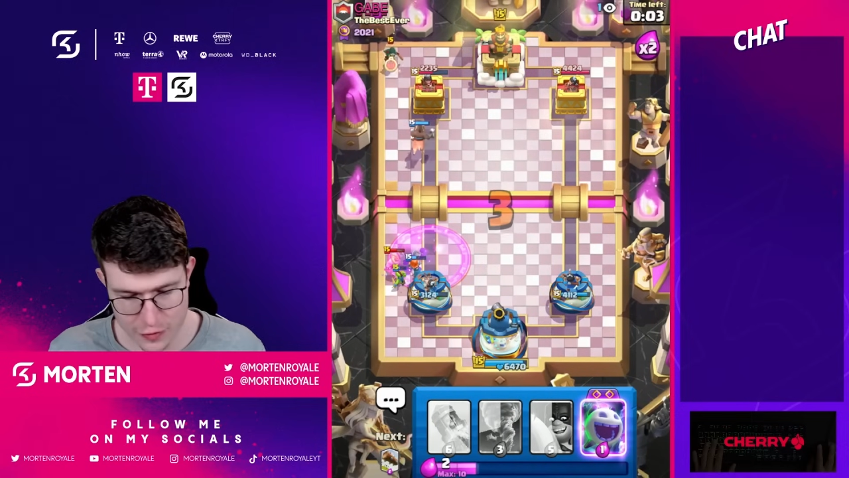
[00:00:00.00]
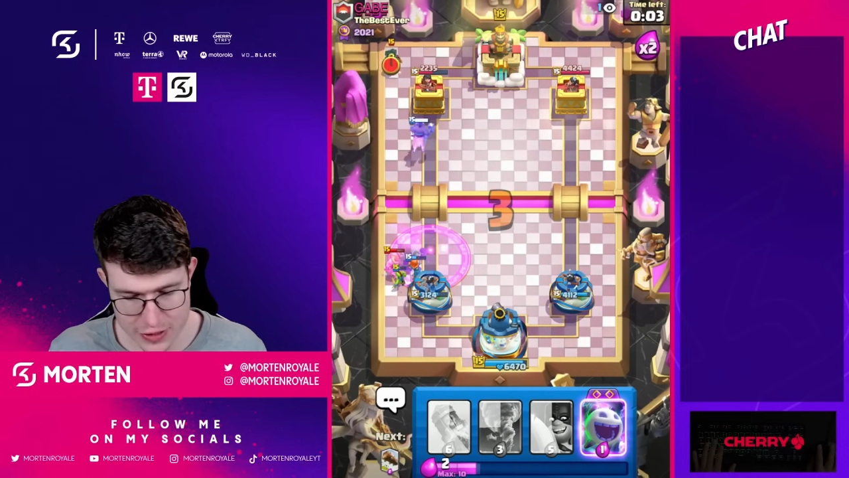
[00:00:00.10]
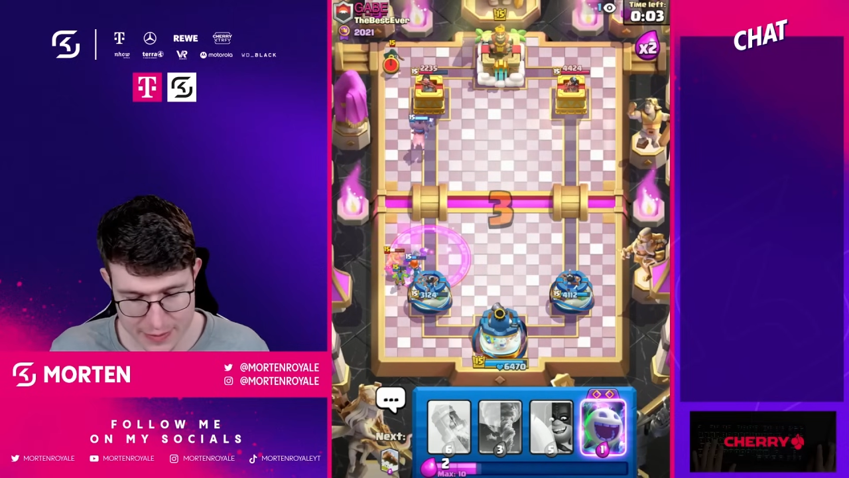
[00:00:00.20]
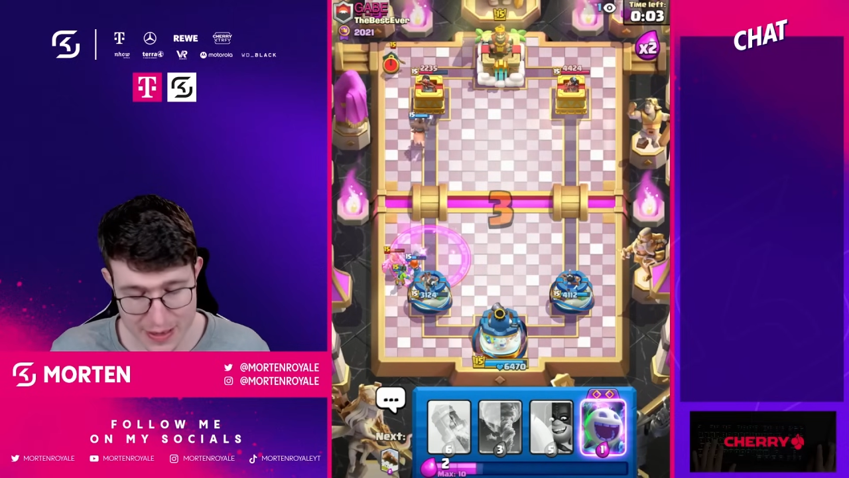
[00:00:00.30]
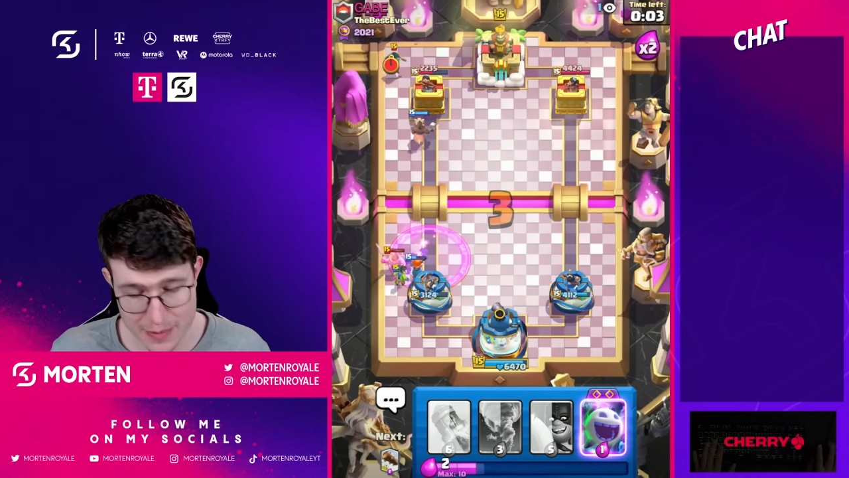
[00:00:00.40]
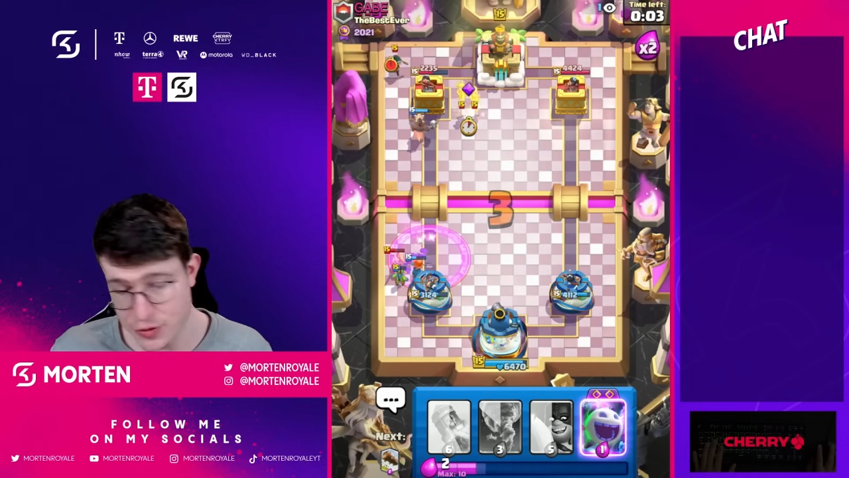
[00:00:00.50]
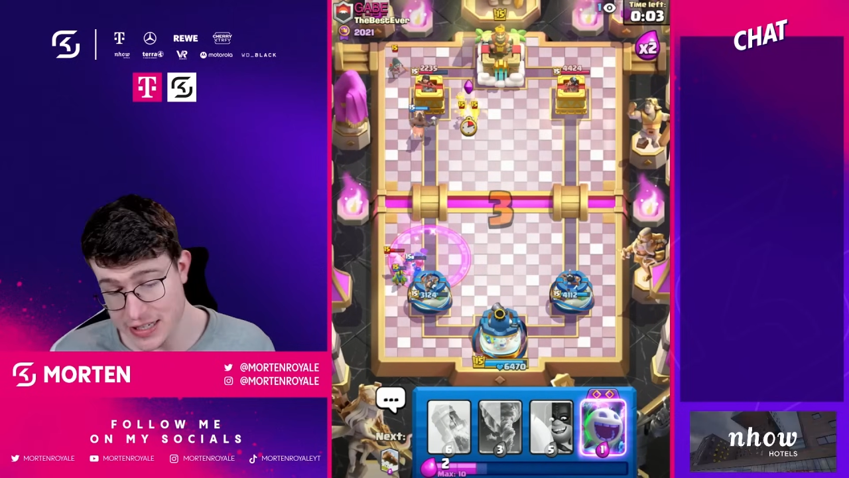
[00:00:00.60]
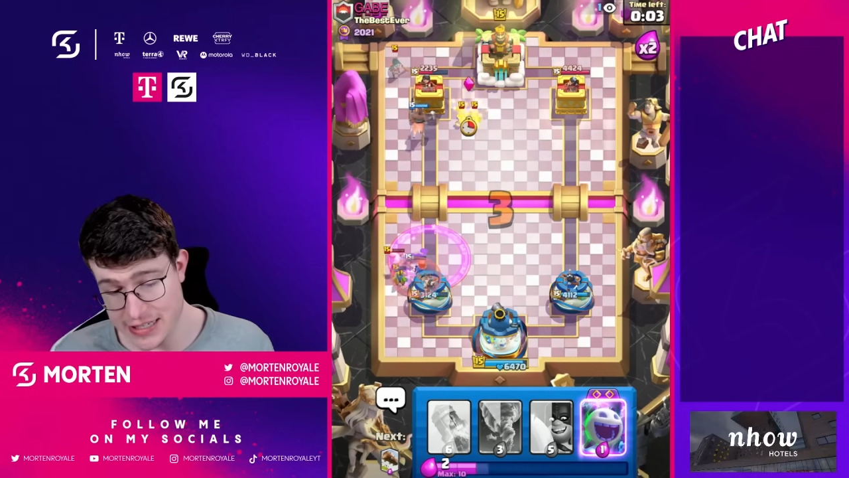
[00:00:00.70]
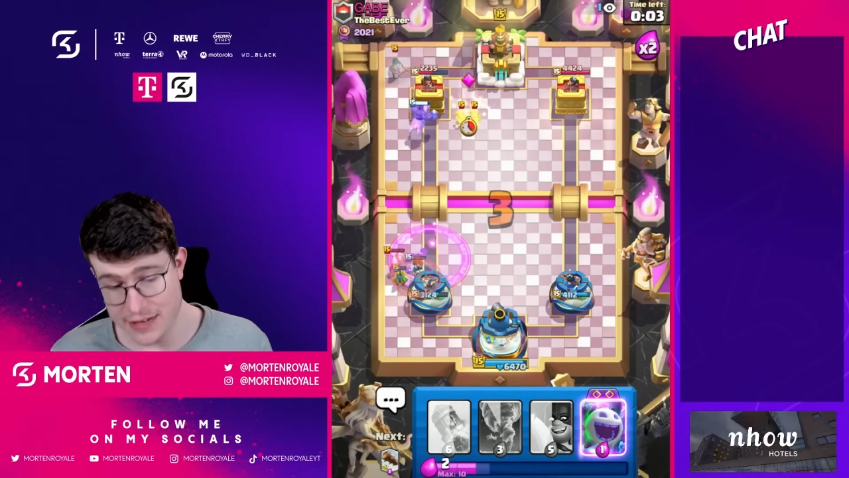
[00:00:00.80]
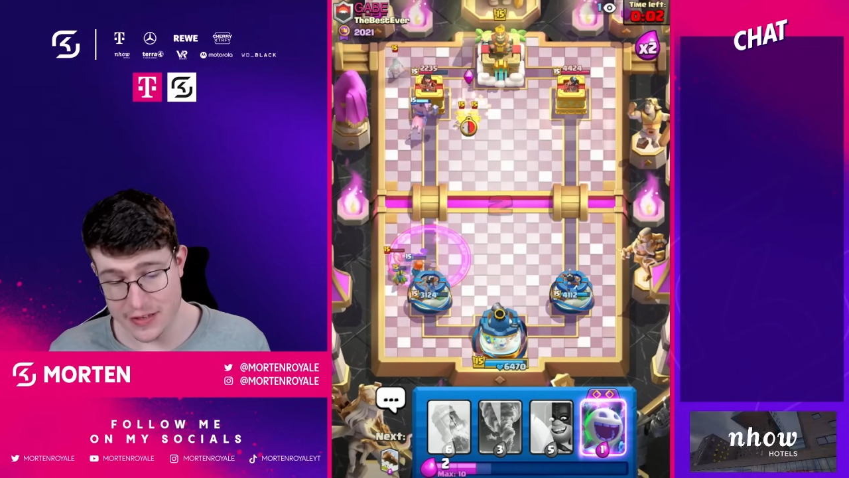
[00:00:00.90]
his E-Buffs, or
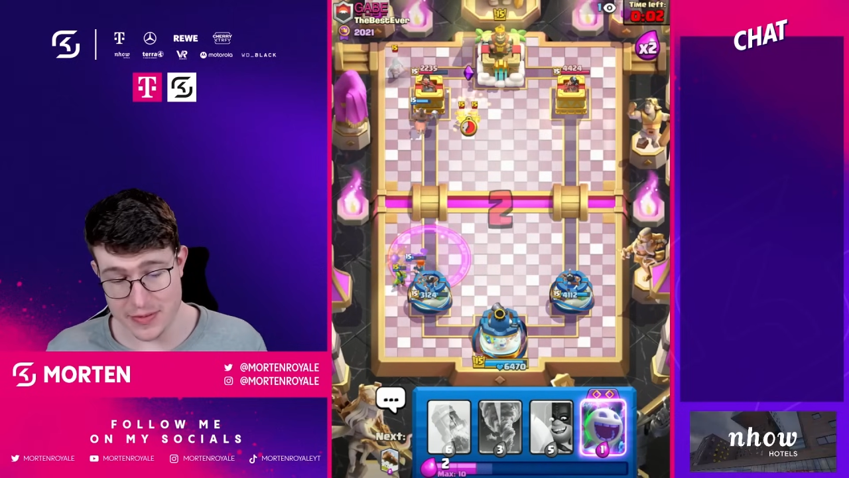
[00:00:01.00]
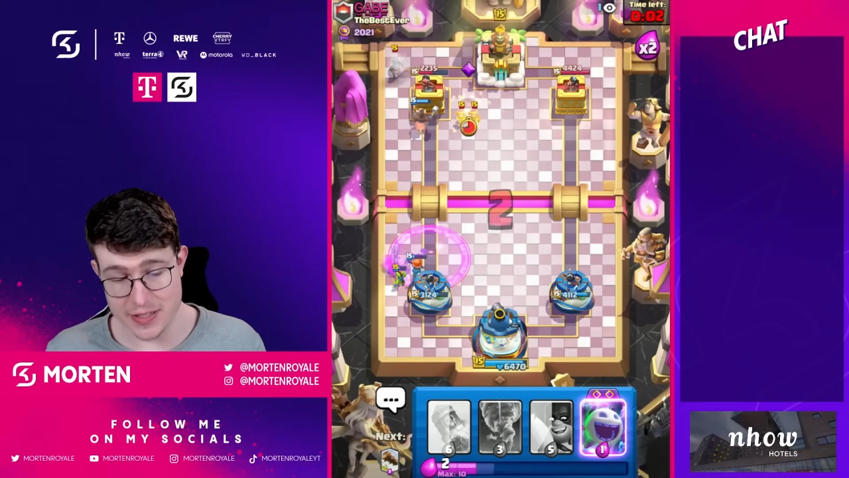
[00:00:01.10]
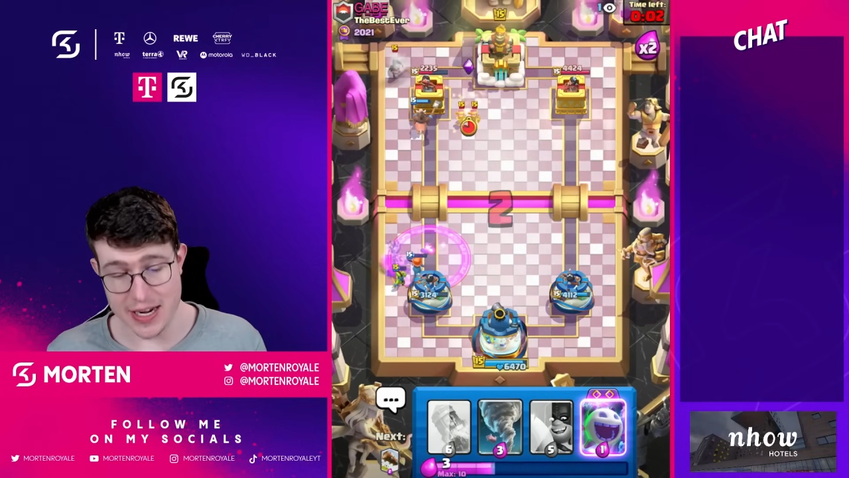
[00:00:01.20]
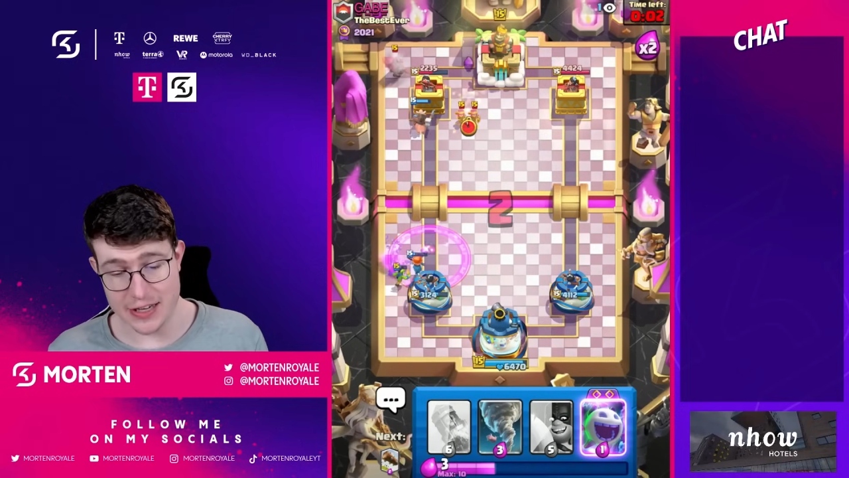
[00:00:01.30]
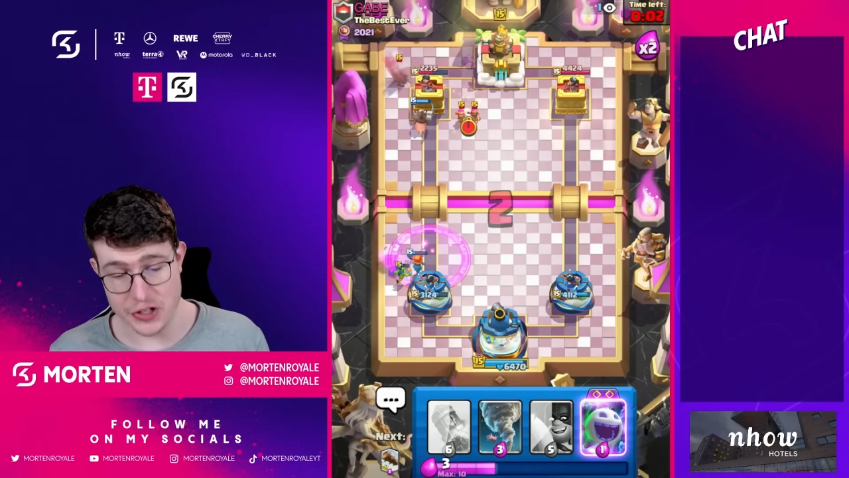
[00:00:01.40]
doesn't have them as cycles.